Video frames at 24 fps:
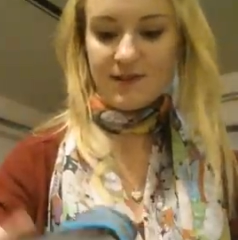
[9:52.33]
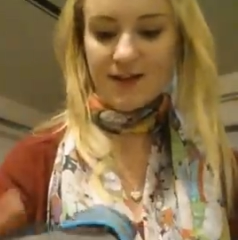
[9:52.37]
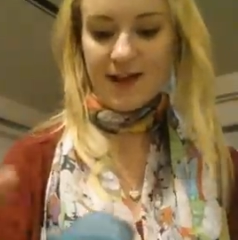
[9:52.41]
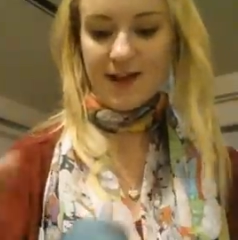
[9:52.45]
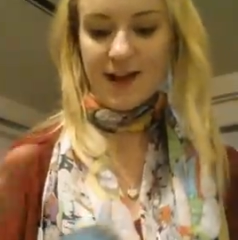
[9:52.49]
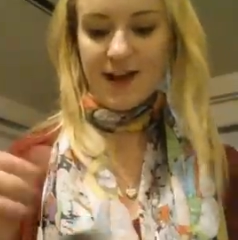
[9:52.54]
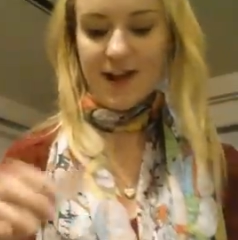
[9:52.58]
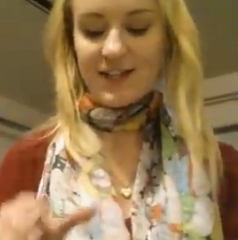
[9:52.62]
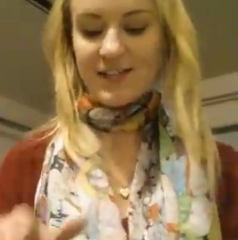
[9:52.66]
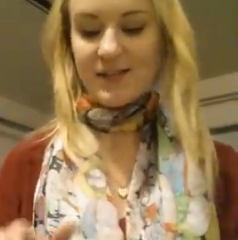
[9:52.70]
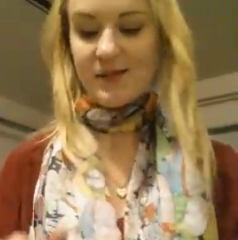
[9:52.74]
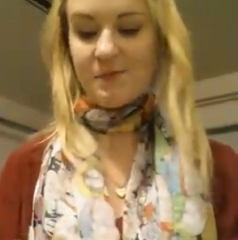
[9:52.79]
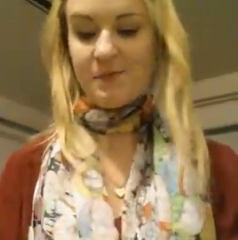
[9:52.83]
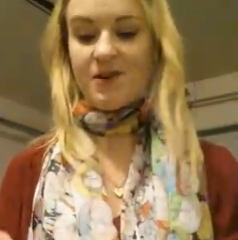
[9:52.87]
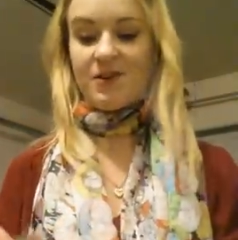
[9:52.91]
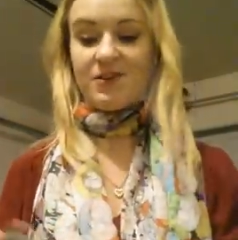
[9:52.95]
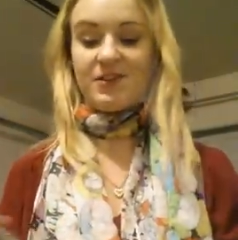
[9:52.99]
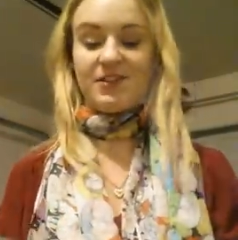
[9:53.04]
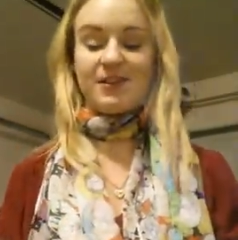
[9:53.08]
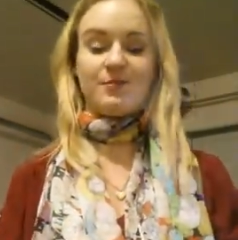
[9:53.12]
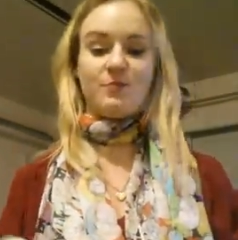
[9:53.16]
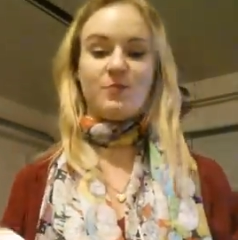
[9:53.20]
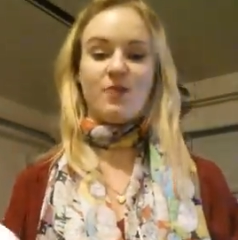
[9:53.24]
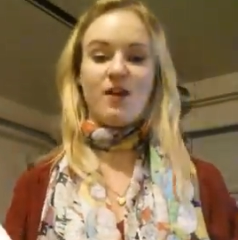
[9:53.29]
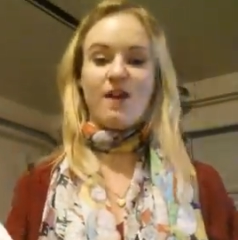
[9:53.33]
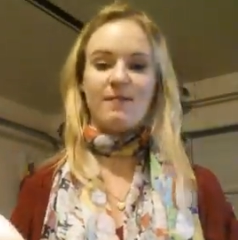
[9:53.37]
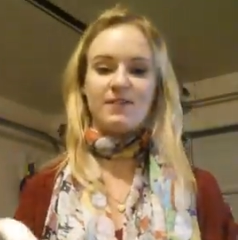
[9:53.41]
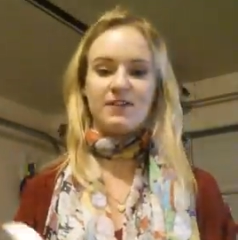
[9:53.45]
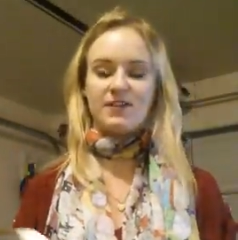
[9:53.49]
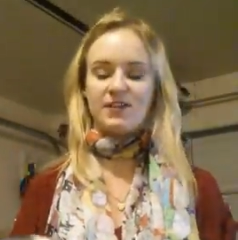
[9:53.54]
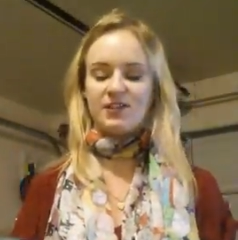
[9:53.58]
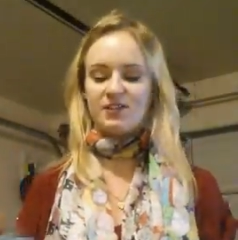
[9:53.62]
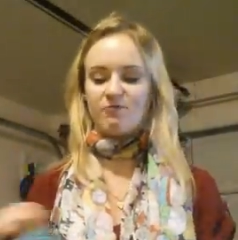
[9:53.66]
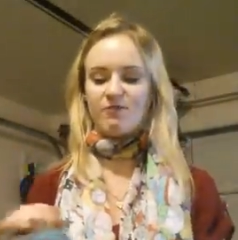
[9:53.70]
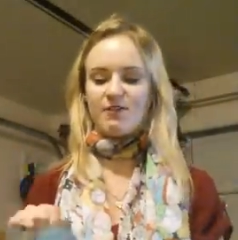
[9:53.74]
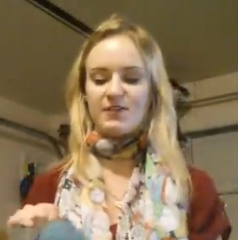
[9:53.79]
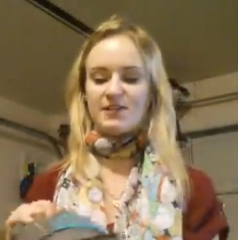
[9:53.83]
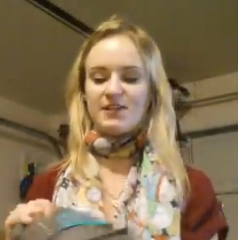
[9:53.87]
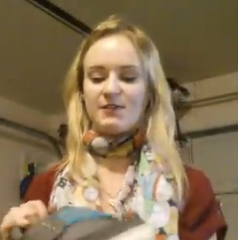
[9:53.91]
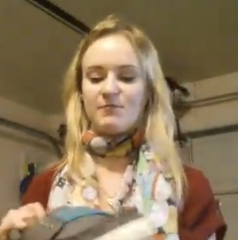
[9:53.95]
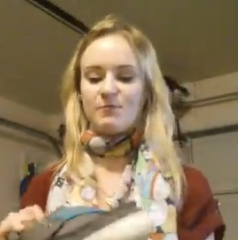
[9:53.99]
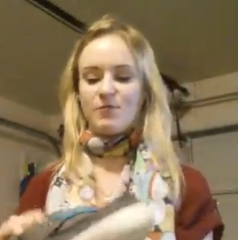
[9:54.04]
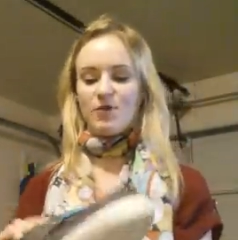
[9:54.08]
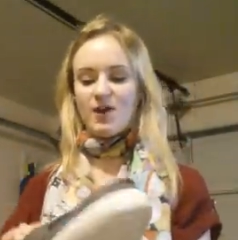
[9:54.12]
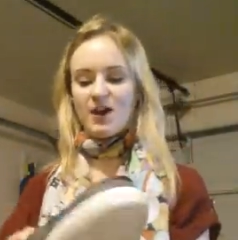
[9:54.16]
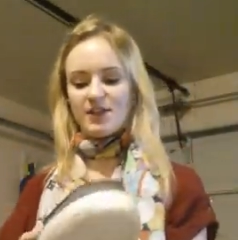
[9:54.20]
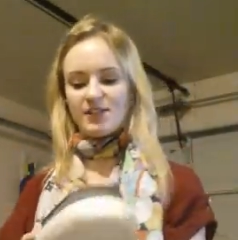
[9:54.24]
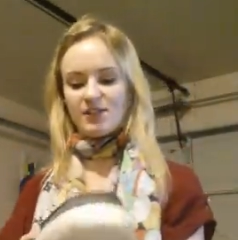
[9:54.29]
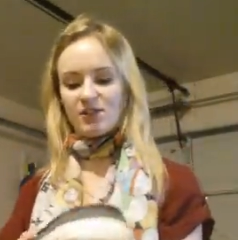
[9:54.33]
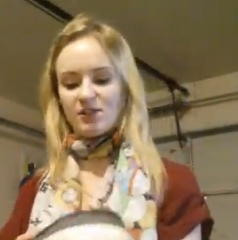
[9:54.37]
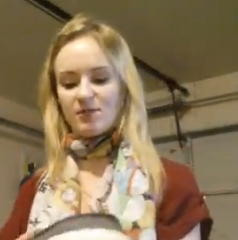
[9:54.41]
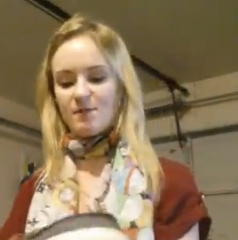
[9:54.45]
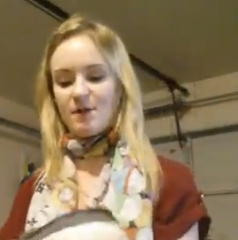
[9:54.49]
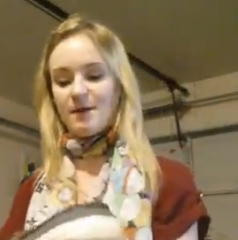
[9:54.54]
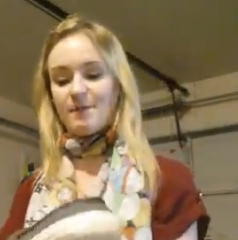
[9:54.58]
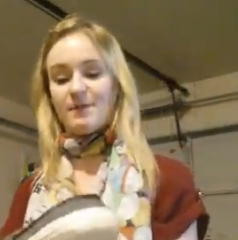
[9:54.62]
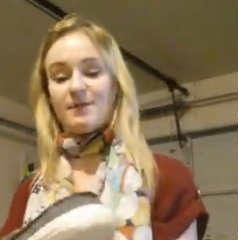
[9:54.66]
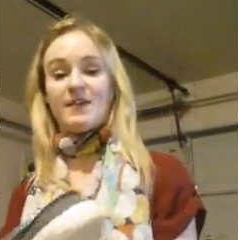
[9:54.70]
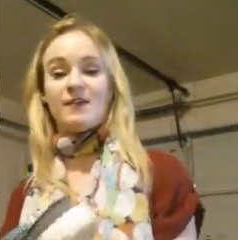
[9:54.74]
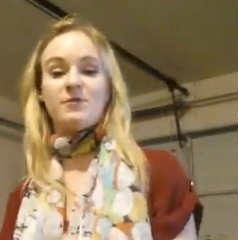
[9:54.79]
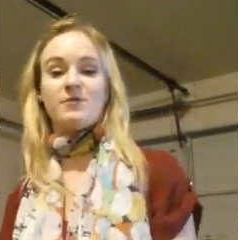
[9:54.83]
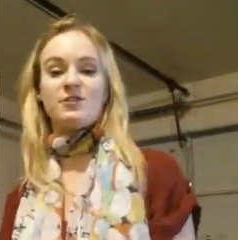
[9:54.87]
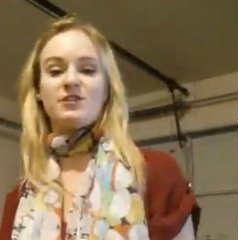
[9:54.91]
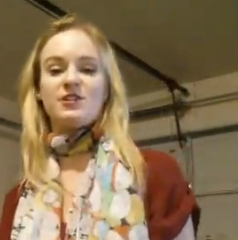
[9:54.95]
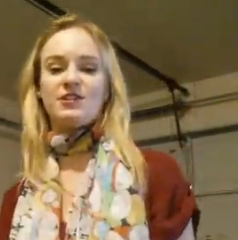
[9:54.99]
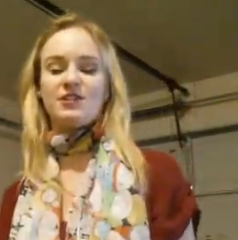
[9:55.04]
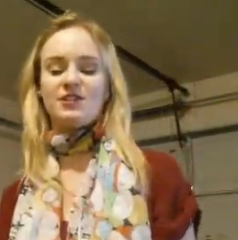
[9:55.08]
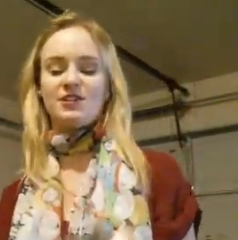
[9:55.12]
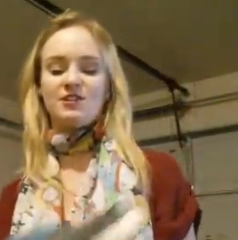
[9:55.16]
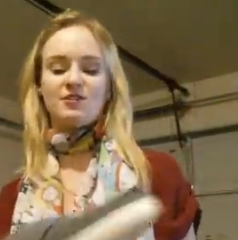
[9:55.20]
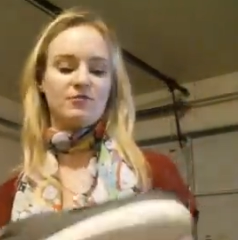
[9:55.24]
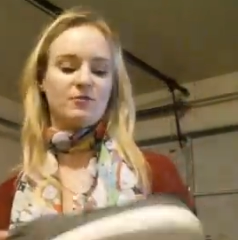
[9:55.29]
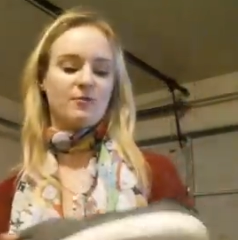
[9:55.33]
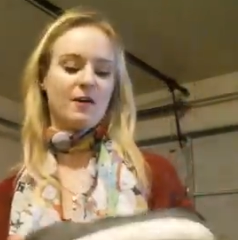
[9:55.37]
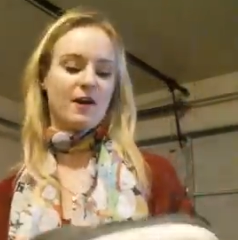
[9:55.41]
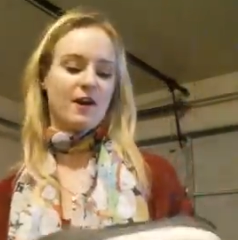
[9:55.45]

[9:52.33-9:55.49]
I guess the person probably just wasn't impressed or maybe they were just too